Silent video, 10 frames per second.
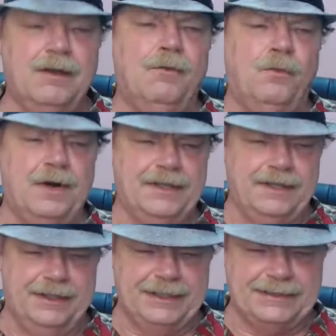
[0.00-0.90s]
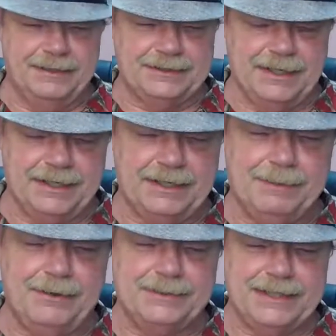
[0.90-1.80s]
One of the links I was talking
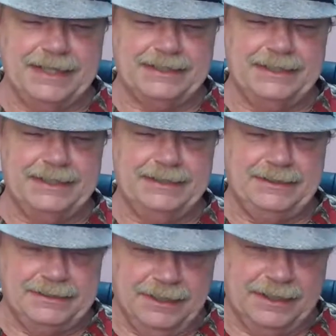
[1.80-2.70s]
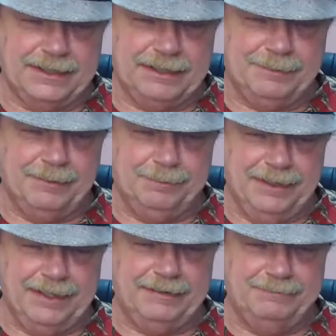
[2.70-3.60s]
about was actually talking about
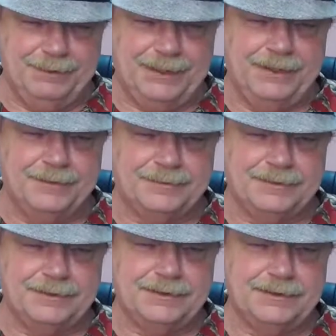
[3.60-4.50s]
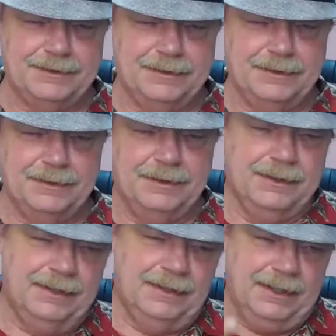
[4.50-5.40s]
playing videos
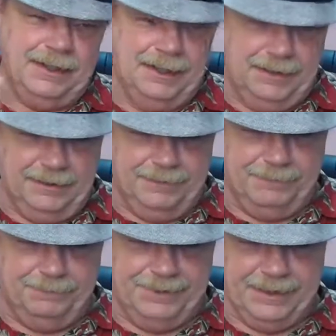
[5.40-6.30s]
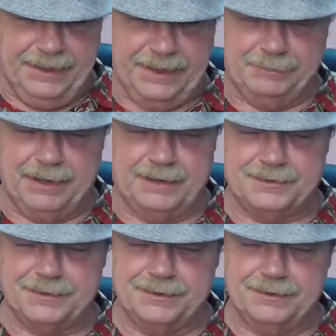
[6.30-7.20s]
in the internet
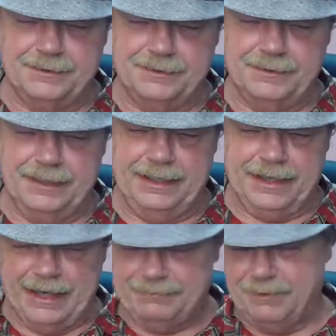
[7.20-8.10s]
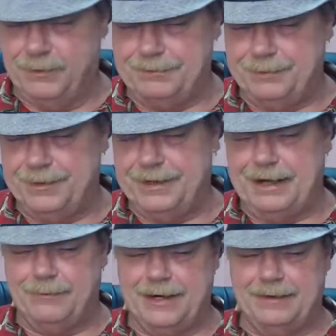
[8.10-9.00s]
browser, and I haven't quite figured
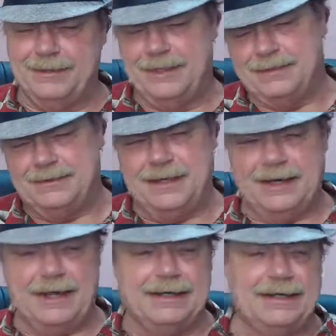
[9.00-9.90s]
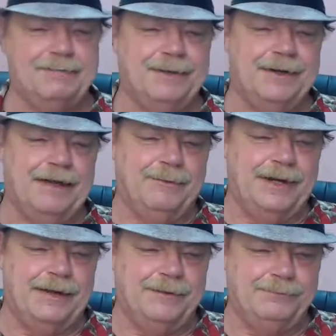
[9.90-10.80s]
that one out yet. So I need to figure that
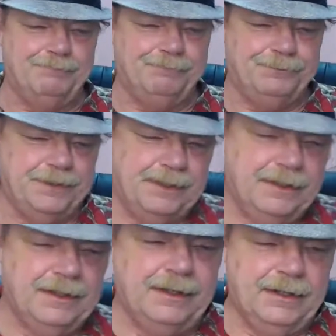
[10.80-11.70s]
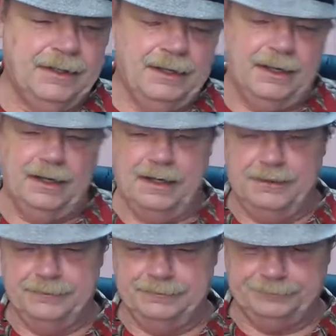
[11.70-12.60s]
one out.